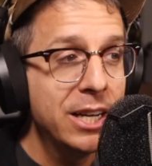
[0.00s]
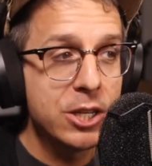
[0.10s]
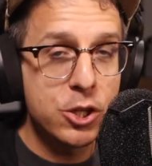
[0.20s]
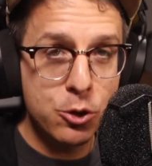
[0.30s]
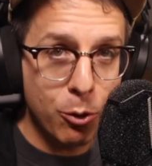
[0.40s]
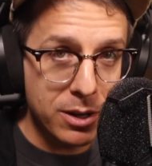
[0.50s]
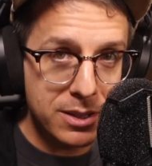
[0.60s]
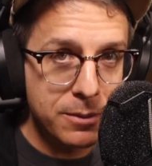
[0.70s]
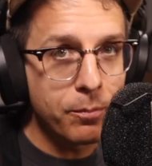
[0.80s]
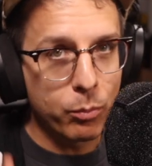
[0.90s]

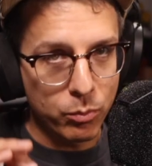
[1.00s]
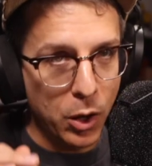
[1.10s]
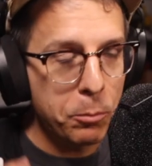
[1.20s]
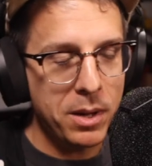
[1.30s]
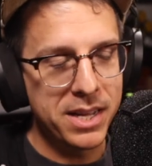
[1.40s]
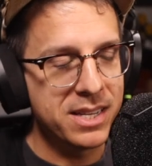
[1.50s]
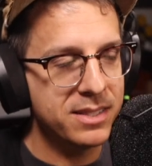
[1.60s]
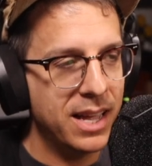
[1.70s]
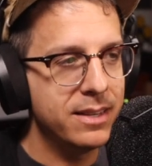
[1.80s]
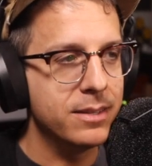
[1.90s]
short, no pun
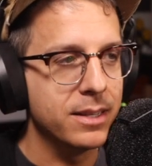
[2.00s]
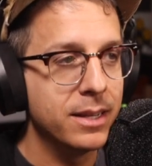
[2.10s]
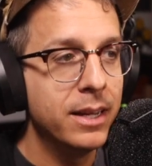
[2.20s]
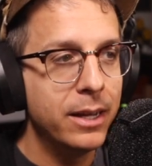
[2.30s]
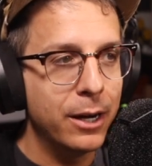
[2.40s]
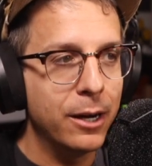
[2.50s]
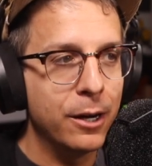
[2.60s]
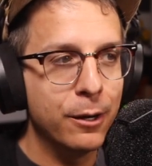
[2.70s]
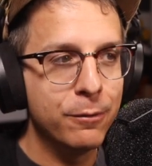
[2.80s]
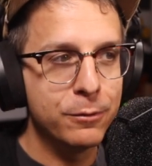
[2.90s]
intended,
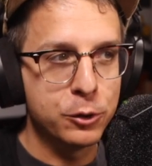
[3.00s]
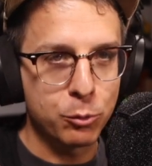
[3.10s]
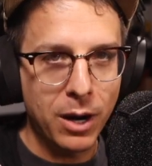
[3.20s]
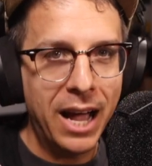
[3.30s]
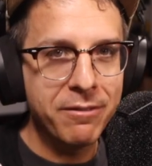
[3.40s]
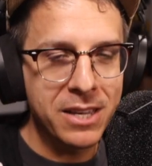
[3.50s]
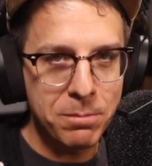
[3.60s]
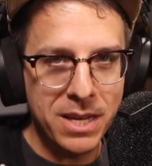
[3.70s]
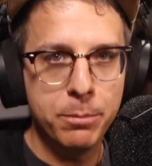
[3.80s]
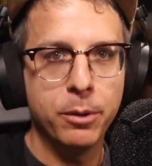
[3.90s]
of driving
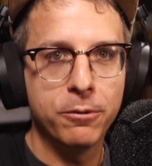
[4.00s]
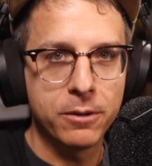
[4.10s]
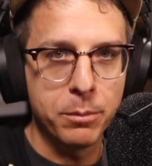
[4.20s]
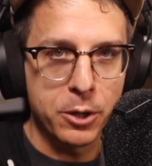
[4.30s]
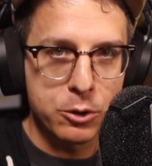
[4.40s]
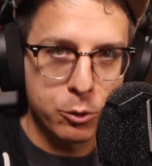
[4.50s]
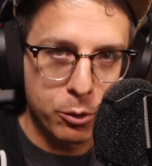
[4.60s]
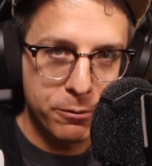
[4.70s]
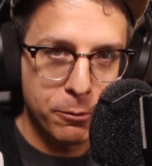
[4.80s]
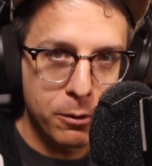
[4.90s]
people from your
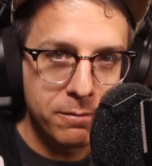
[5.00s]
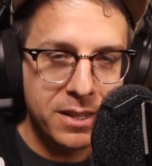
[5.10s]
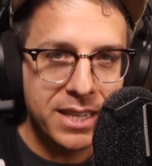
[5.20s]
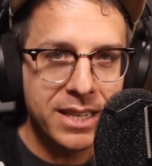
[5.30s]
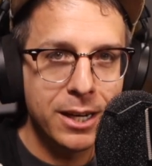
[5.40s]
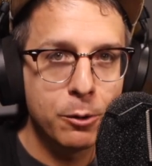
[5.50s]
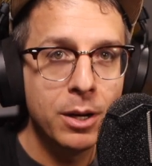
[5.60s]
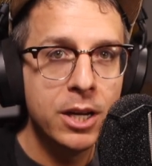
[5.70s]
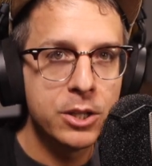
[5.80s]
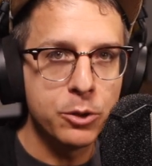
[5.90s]
short form video
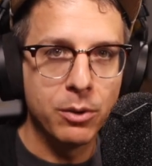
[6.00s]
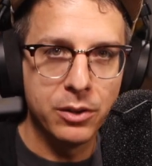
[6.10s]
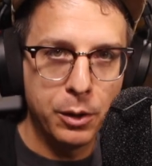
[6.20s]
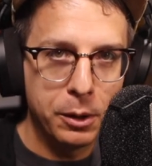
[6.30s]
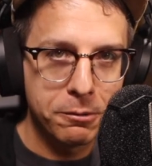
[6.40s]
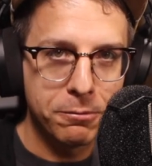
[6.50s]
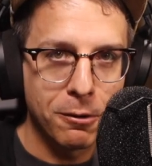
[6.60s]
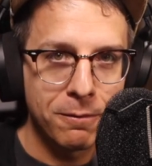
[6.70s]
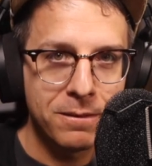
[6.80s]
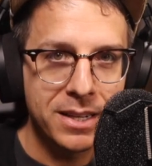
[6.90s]
to a long
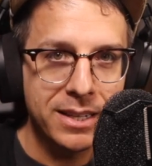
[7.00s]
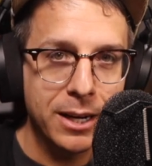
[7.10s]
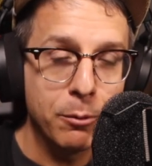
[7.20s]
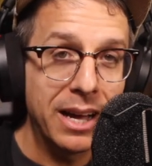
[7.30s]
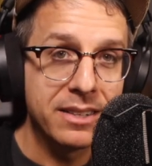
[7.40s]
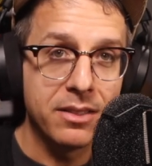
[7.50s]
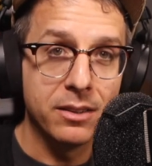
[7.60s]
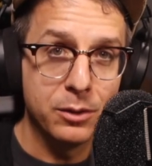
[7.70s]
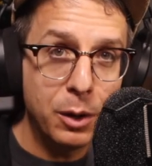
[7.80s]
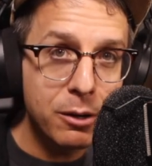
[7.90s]
form video. And in the
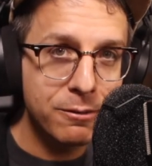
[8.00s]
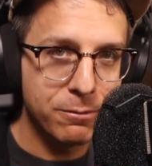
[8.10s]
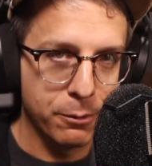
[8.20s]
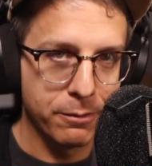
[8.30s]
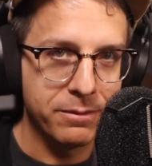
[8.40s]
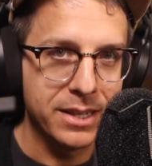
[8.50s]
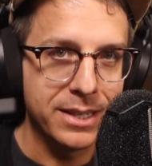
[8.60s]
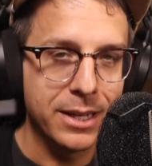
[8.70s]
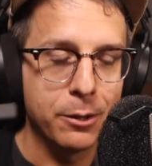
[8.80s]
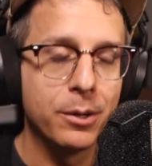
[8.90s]
long form
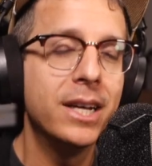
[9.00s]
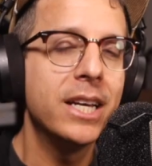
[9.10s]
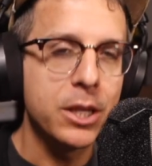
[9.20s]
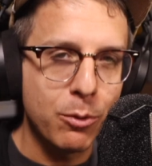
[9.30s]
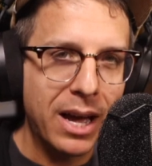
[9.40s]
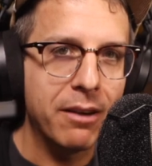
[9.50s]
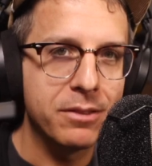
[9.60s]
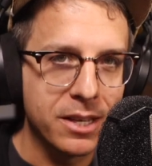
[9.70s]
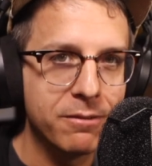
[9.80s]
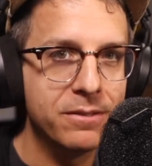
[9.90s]
video, you have
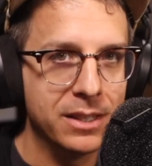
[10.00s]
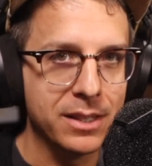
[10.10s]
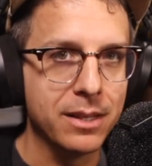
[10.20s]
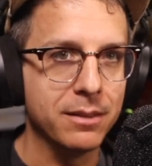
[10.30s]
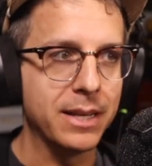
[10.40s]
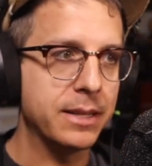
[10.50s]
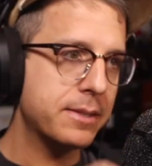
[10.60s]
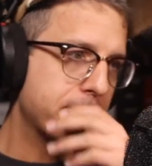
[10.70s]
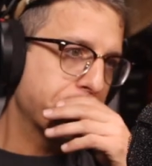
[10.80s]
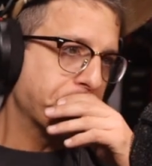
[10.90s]
the affiliate
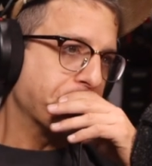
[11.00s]
links.